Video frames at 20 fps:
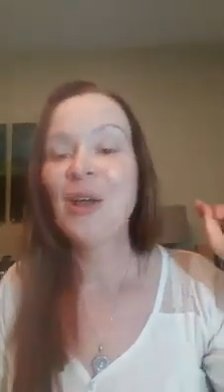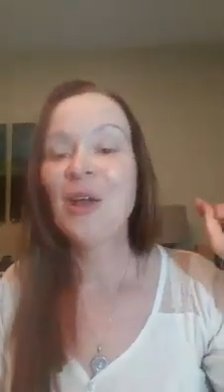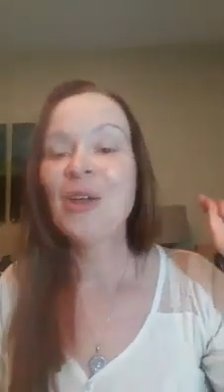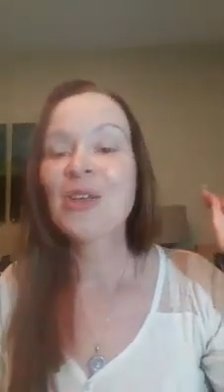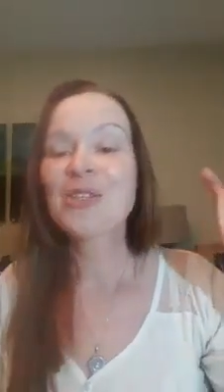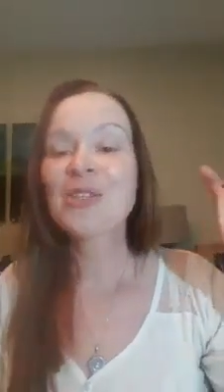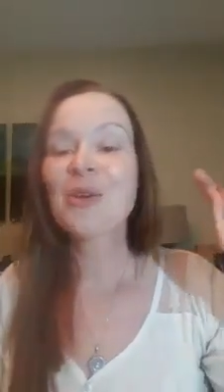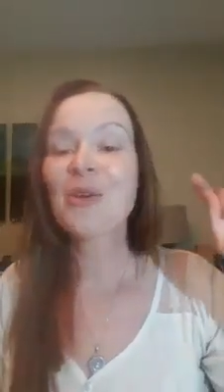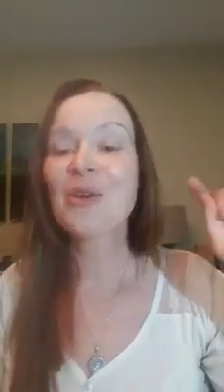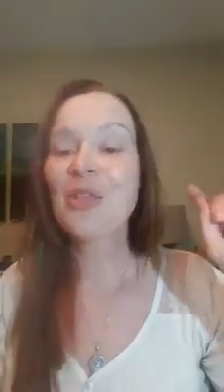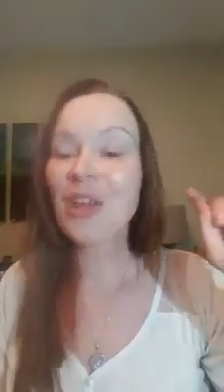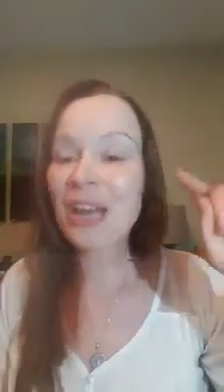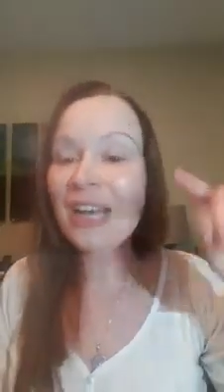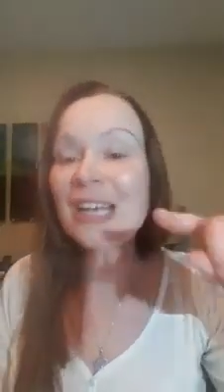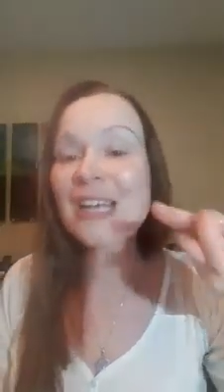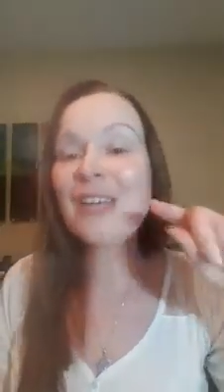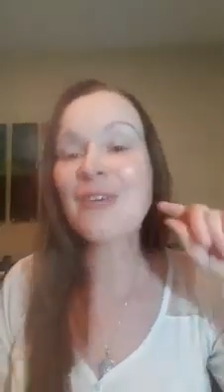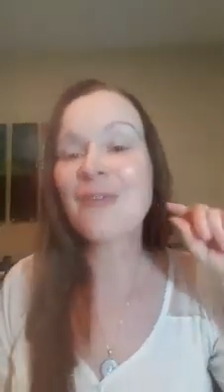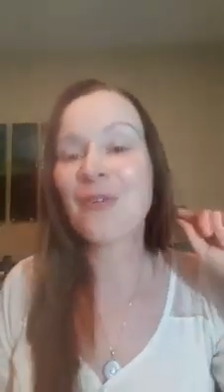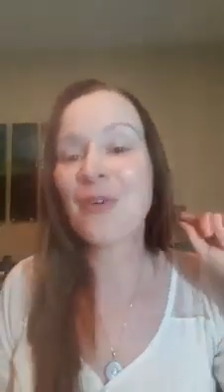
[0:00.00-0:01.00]
So
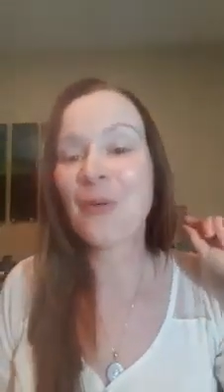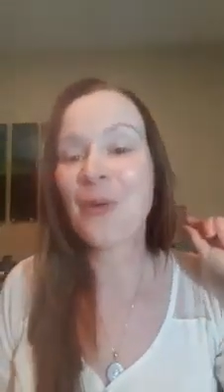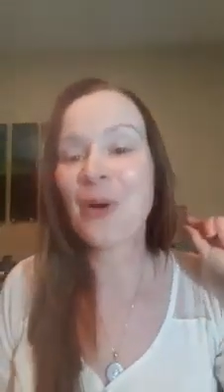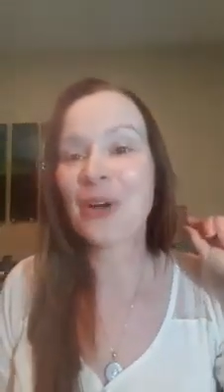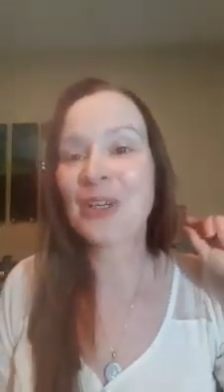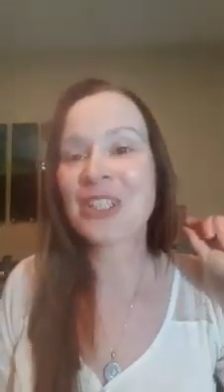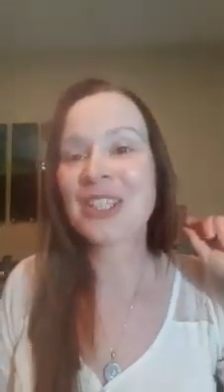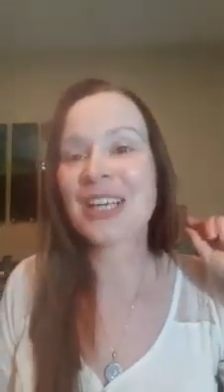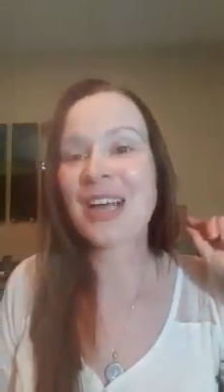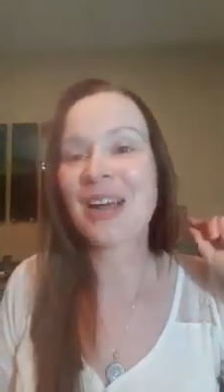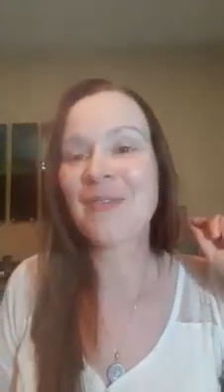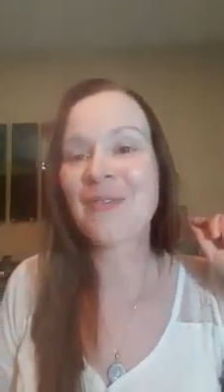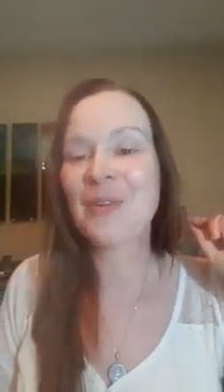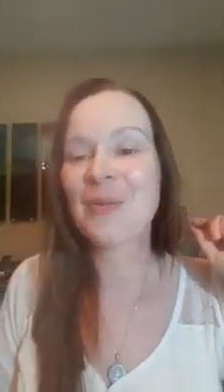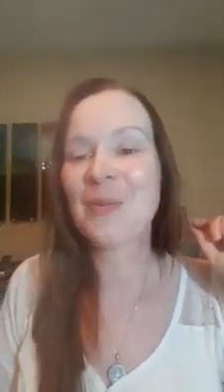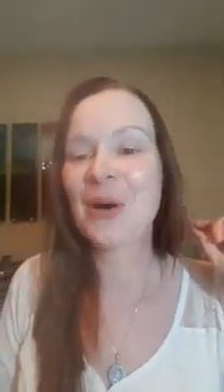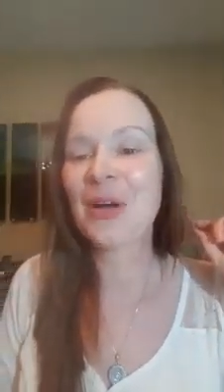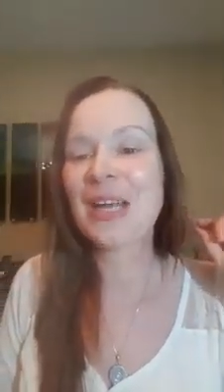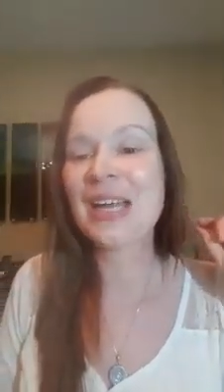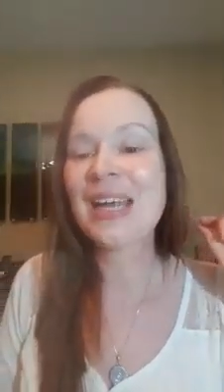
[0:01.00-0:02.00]
thank you for watching,
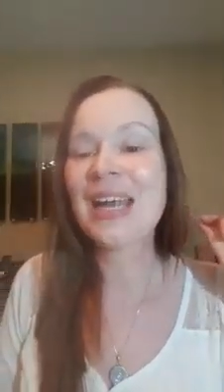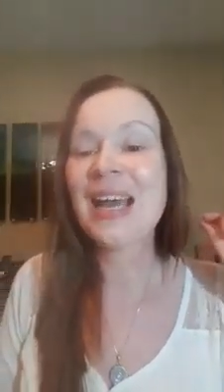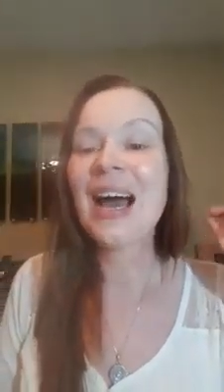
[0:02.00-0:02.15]
everybody.